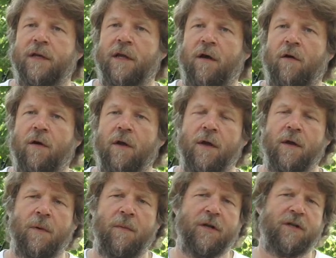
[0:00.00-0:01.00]

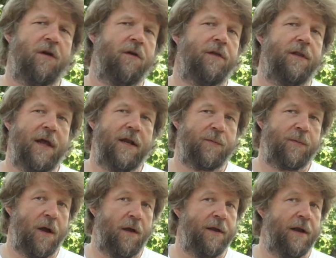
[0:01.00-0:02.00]
But much longer than that, it's
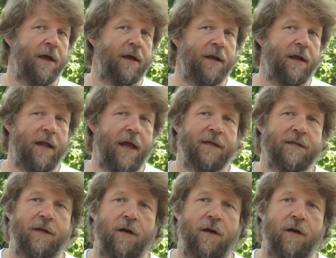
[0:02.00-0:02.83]
probably not going to last,